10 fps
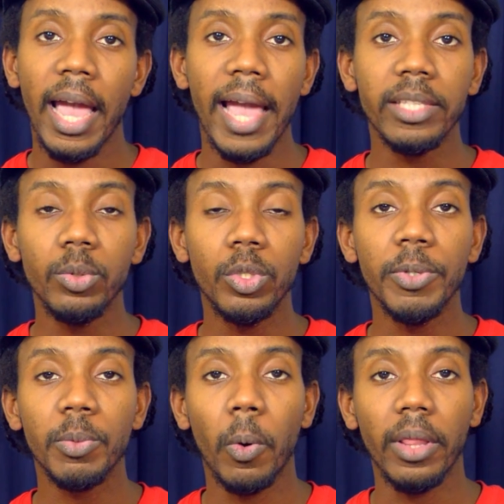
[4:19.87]
and YouTube
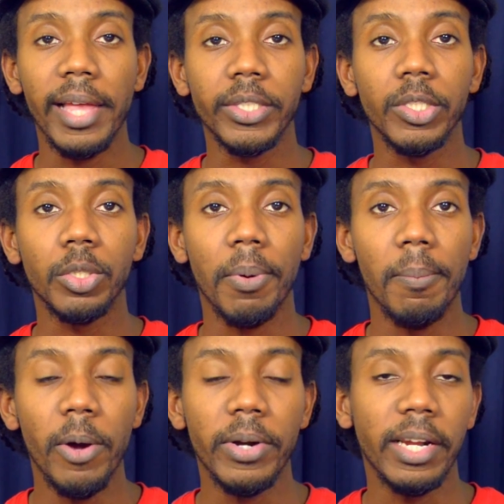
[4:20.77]
is more likely to
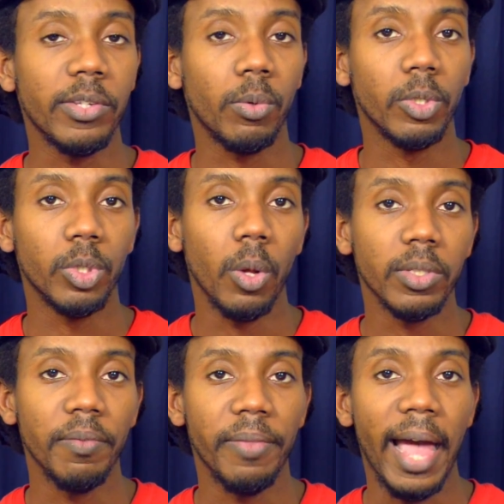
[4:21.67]
promote it as a
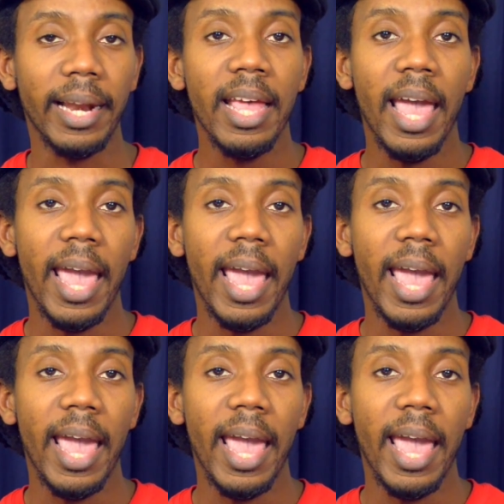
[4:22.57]
result of that